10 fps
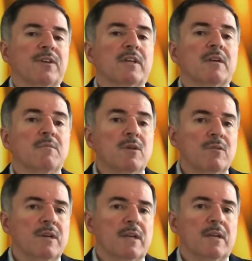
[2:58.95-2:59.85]
the
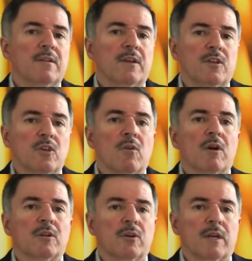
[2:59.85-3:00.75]
community that you
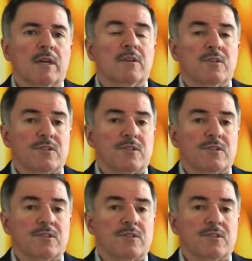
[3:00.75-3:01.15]
are looking to